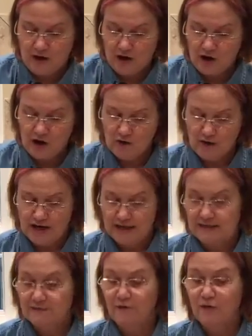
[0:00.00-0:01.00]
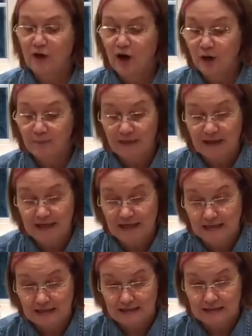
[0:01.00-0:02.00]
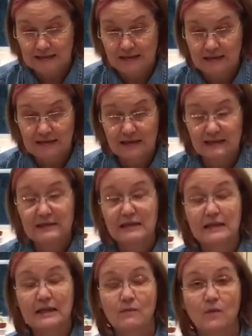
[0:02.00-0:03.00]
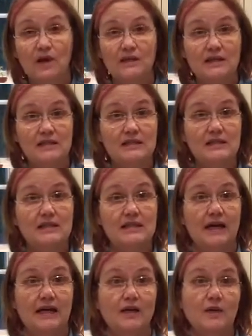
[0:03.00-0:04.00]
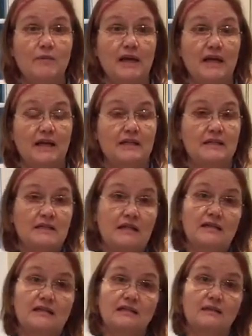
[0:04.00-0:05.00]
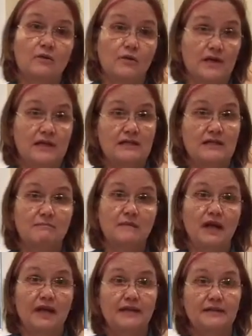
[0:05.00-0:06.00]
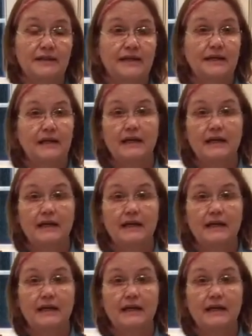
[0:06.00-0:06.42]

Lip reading: All right, for our pans, it says that they want us to take our pans and to grease them lightly.